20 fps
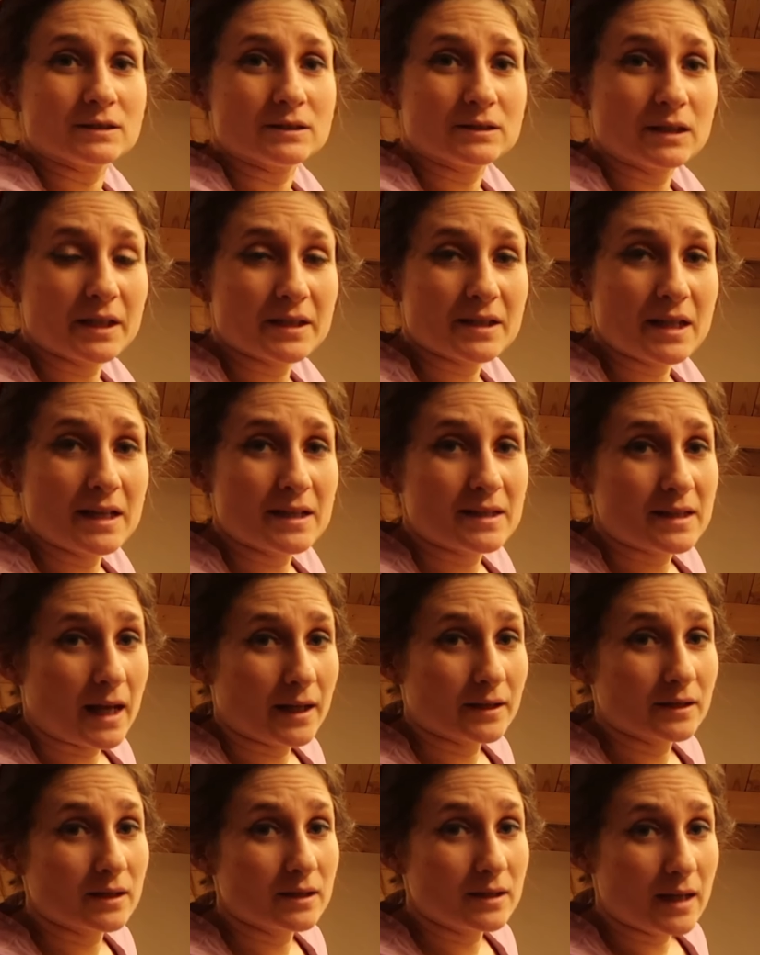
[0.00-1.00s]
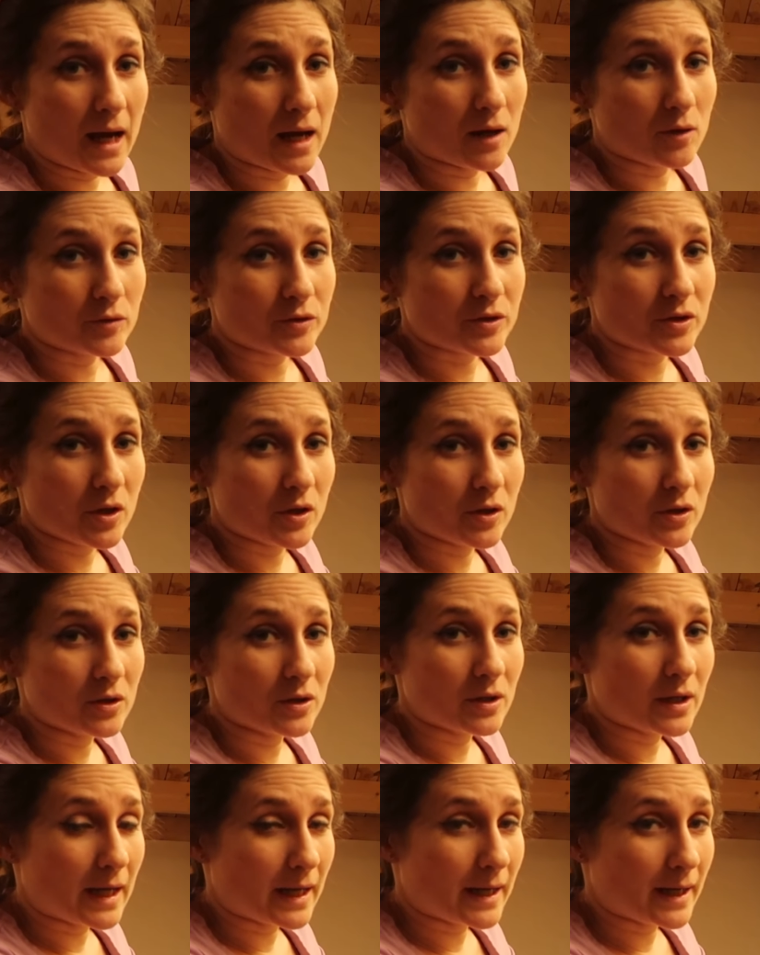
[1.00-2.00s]
These need sanding now,
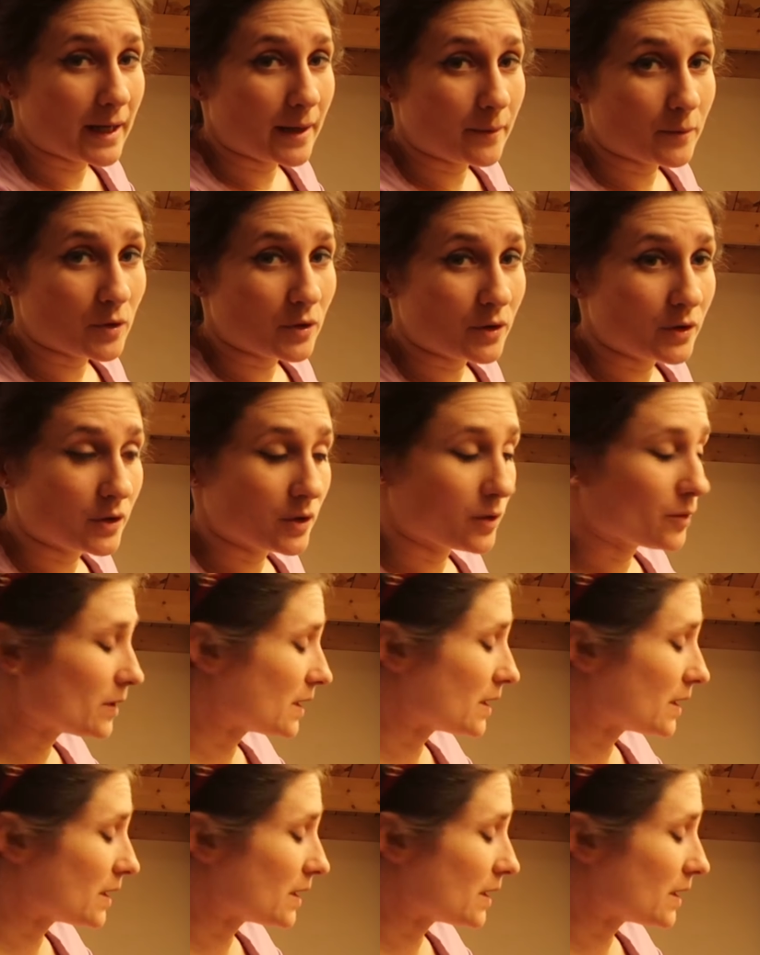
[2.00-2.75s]
so I am going to do